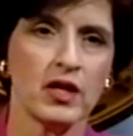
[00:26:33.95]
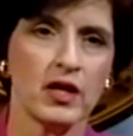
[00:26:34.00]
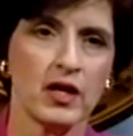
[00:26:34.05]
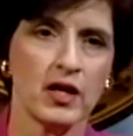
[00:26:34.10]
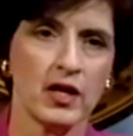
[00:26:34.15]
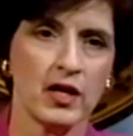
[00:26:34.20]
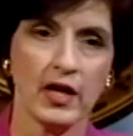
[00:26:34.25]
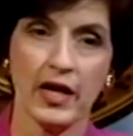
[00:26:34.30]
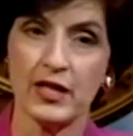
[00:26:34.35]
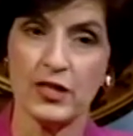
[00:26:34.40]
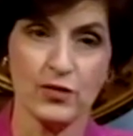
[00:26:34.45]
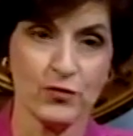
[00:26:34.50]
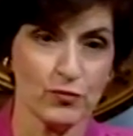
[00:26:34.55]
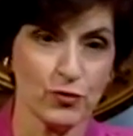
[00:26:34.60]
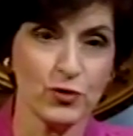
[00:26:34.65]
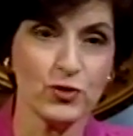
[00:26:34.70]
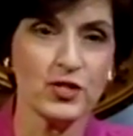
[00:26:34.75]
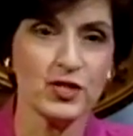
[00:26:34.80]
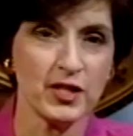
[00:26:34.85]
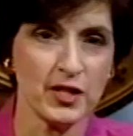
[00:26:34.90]
and
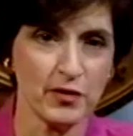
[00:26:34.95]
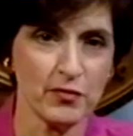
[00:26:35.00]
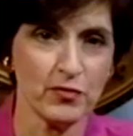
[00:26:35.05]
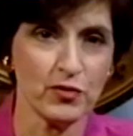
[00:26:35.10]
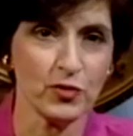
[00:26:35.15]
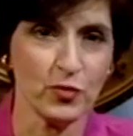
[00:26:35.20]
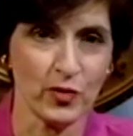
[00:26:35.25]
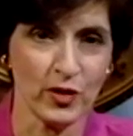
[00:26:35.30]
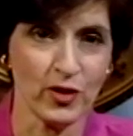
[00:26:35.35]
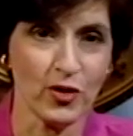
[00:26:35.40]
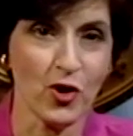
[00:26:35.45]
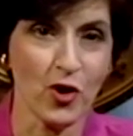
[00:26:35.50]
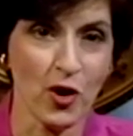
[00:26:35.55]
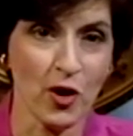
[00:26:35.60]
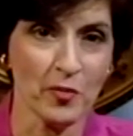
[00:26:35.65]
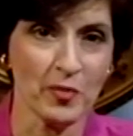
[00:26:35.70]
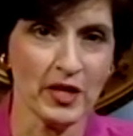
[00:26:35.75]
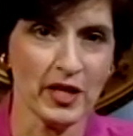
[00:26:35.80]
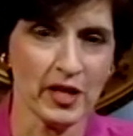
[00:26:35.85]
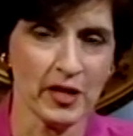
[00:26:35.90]
diversity, if you will,
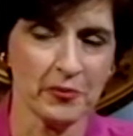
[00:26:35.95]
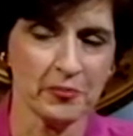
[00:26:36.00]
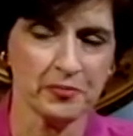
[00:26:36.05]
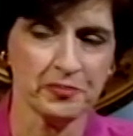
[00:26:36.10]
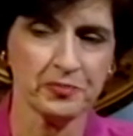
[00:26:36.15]
harmony.